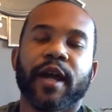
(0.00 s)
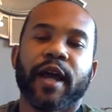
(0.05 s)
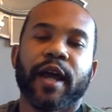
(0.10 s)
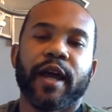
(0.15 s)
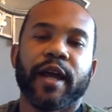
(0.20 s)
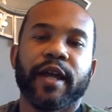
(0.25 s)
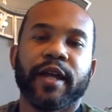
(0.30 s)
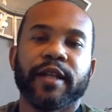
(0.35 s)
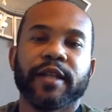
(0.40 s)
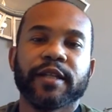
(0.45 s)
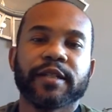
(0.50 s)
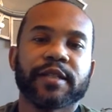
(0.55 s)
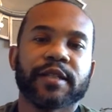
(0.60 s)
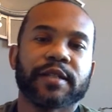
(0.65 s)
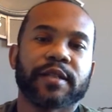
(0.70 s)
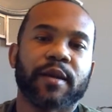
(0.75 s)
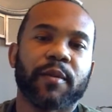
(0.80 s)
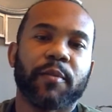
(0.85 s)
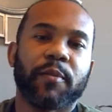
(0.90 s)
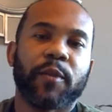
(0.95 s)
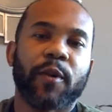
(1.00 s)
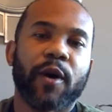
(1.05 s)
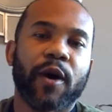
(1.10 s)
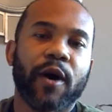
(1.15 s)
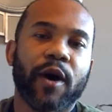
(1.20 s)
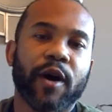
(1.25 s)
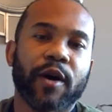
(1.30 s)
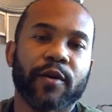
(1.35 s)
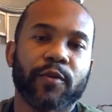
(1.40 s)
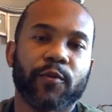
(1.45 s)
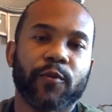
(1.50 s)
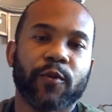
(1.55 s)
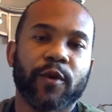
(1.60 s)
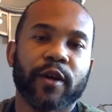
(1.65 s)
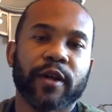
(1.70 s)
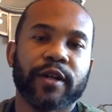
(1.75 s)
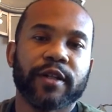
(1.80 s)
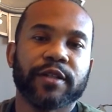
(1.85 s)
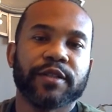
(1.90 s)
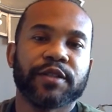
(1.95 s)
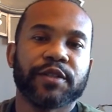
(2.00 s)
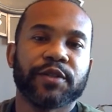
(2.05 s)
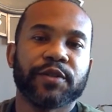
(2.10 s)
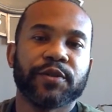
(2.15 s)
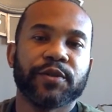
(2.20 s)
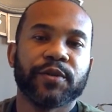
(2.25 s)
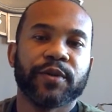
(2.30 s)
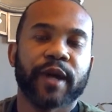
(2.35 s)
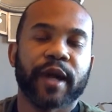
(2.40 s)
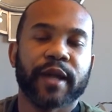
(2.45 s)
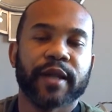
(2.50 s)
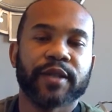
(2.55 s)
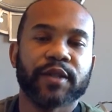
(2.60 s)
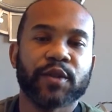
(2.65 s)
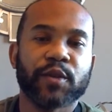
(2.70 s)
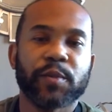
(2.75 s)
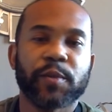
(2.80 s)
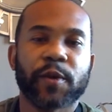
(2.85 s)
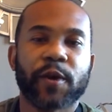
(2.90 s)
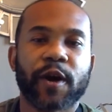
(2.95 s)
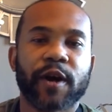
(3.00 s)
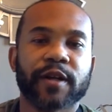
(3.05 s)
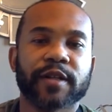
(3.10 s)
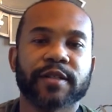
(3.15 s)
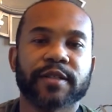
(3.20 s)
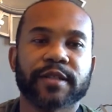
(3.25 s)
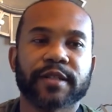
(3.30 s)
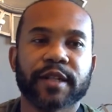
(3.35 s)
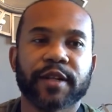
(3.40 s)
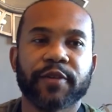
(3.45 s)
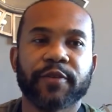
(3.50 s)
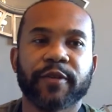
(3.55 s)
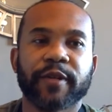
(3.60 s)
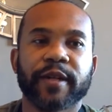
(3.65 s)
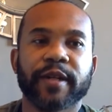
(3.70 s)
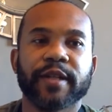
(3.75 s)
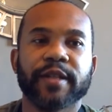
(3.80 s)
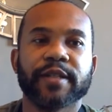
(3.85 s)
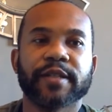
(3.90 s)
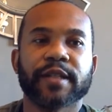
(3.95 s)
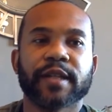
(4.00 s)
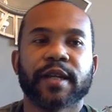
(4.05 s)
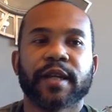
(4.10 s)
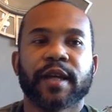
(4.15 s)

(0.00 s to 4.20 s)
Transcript: And this is a part one to a two-part series.